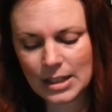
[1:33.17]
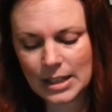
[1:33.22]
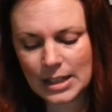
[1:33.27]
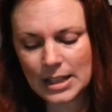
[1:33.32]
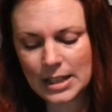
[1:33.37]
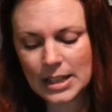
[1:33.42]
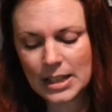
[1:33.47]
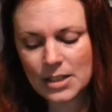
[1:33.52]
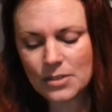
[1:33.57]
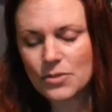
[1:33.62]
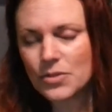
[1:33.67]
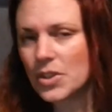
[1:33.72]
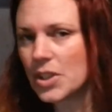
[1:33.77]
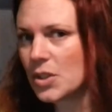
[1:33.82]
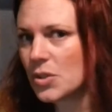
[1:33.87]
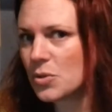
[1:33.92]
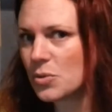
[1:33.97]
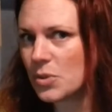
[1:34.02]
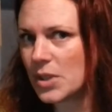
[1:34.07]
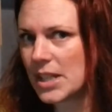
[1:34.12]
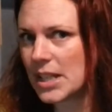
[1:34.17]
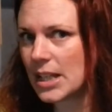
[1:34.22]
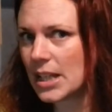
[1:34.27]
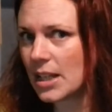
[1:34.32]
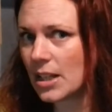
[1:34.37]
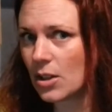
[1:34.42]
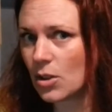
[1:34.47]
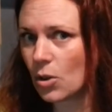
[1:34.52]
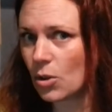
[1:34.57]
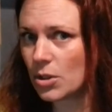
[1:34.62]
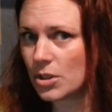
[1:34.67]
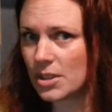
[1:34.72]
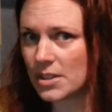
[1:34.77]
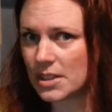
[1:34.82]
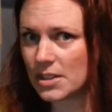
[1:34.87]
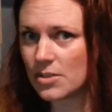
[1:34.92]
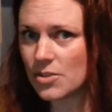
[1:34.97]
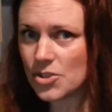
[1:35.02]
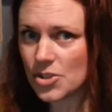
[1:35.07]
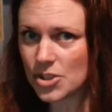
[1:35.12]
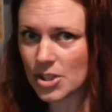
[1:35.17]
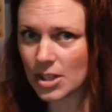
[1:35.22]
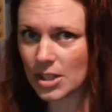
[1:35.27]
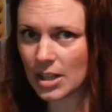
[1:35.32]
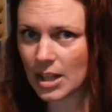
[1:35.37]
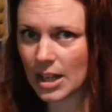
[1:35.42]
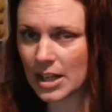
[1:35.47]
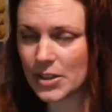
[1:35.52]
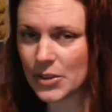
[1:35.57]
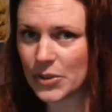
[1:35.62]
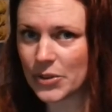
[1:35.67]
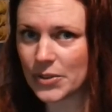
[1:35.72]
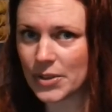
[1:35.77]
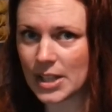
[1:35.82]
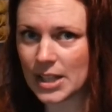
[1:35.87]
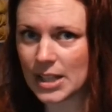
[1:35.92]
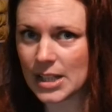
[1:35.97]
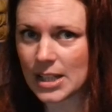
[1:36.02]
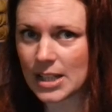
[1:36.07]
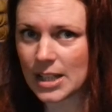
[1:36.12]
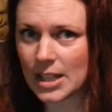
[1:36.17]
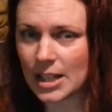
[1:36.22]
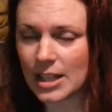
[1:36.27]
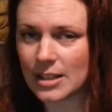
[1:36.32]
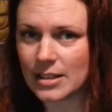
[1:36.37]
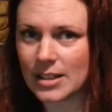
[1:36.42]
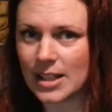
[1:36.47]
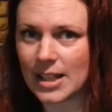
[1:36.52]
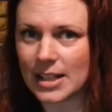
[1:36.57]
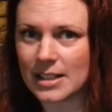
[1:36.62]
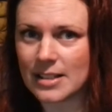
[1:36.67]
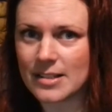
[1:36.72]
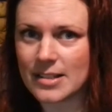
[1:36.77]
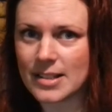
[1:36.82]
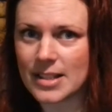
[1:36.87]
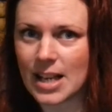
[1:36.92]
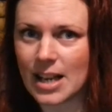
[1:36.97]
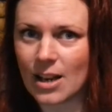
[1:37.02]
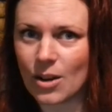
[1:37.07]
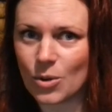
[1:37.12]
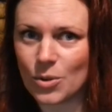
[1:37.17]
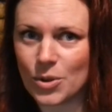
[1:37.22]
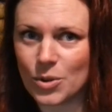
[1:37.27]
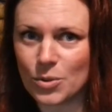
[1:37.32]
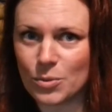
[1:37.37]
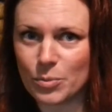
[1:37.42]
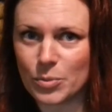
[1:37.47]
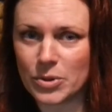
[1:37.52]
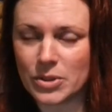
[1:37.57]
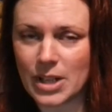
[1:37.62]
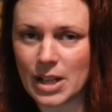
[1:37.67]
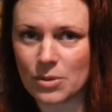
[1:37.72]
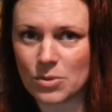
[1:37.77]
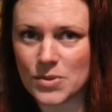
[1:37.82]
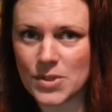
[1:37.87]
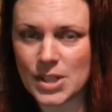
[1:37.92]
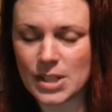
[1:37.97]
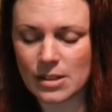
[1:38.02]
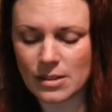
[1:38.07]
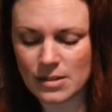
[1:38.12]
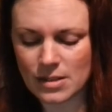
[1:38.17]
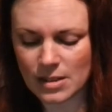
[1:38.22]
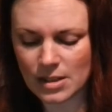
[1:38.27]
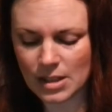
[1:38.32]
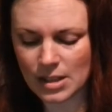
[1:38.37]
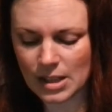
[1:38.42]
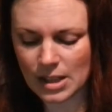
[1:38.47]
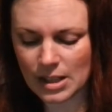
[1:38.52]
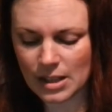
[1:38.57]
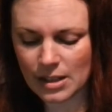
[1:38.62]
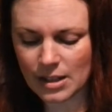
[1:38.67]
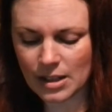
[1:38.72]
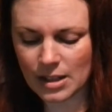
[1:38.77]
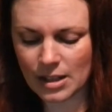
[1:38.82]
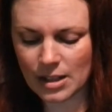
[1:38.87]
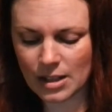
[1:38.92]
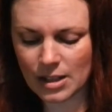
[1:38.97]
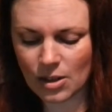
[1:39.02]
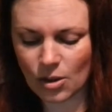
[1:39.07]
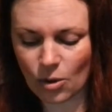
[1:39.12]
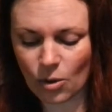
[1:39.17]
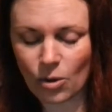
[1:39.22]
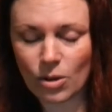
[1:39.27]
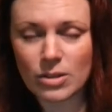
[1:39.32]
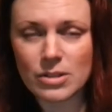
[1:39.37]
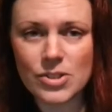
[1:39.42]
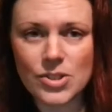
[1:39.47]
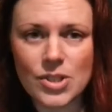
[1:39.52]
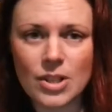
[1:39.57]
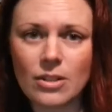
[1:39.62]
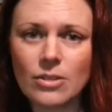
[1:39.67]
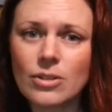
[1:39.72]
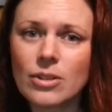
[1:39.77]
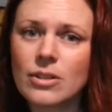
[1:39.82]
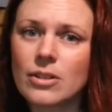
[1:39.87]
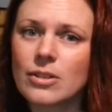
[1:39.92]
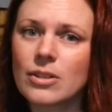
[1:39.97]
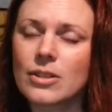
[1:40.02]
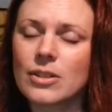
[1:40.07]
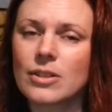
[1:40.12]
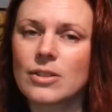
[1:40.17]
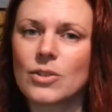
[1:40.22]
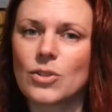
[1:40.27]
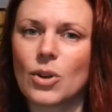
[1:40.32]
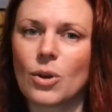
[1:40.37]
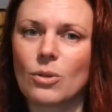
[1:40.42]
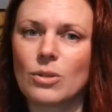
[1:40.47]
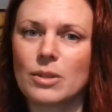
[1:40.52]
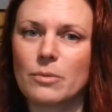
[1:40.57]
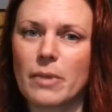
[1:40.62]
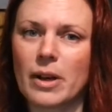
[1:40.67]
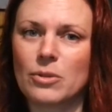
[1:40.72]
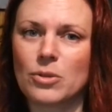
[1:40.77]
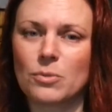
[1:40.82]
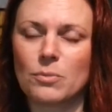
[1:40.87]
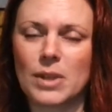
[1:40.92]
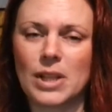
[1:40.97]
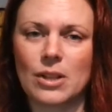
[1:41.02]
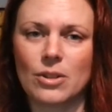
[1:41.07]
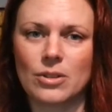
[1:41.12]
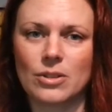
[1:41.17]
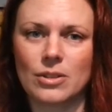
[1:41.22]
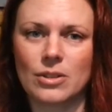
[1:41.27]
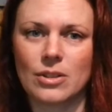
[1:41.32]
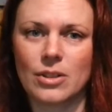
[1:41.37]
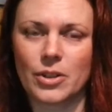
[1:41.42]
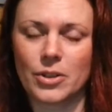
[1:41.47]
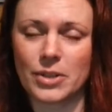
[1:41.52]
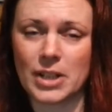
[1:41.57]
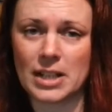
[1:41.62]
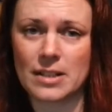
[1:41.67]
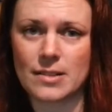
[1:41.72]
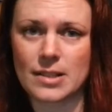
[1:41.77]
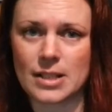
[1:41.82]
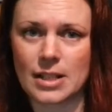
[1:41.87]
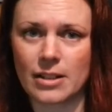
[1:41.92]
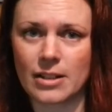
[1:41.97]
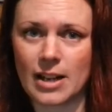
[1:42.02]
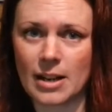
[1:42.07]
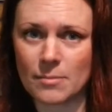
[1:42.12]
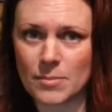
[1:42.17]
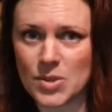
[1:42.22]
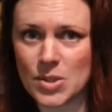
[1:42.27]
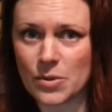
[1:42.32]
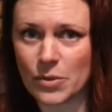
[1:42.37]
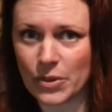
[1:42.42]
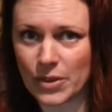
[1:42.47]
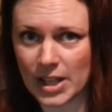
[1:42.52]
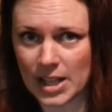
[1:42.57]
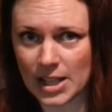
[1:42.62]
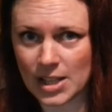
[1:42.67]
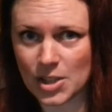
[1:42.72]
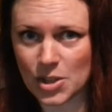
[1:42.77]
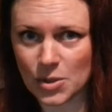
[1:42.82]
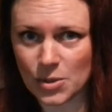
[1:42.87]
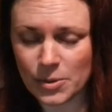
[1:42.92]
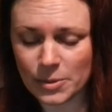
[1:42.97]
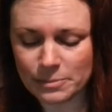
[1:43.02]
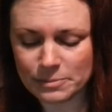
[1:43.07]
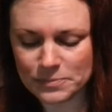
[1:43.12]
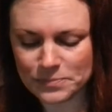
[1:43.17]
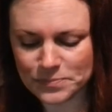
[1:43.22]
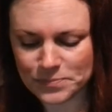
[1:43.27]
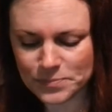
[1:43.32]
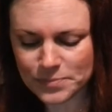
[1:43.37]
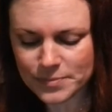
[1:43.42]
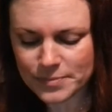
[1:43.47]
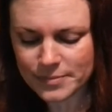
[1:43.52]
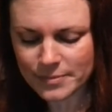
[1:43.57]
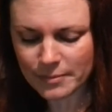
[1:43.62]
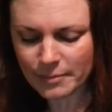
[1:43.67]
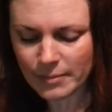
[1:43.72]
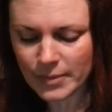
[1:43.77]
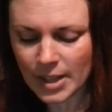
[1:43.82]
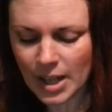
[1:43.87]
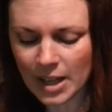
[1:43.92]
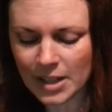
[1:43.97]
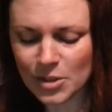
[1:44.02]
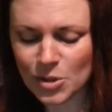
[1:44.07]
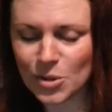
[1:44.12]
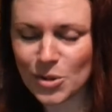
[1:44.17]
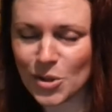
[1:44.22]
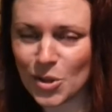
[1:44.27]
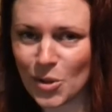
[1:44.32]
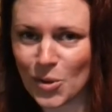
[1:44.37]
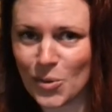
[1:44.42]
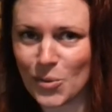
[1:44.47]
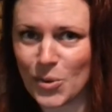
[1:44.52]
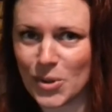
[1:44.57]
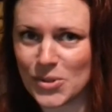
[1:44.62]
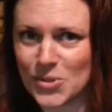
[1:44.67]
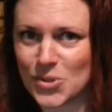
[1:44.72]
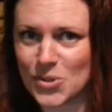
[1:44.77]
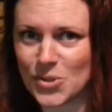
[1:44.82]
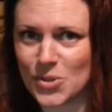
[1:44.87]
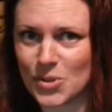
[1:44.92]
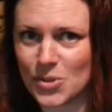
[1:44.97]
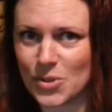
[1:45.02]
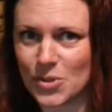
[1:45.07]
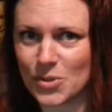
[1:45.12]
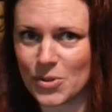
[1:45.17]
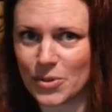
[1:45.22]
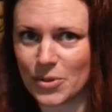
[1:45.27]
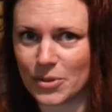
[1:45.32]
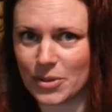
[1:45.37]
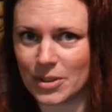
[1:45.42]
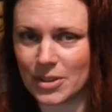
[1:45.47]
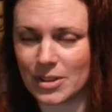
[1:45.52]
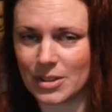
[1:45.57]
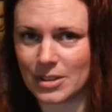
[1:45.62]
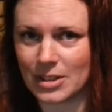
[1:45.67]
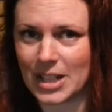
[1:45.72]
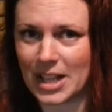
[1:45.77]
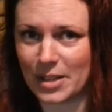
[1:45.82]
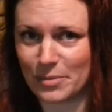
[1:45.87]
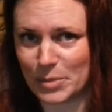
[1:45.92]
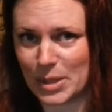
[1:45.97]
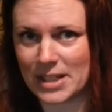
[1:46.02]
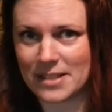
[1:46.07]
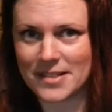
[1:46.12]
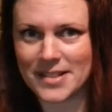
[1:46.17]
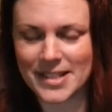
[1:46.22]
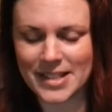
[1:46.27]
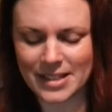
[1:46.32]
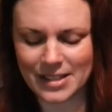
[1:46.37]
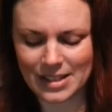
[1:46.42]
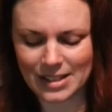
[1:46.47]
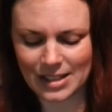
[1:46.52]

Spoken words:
Eve Creek Cottage, I think that is how you pronounce it, also told about me on her Instagram, so thank you. I don't know what your name is.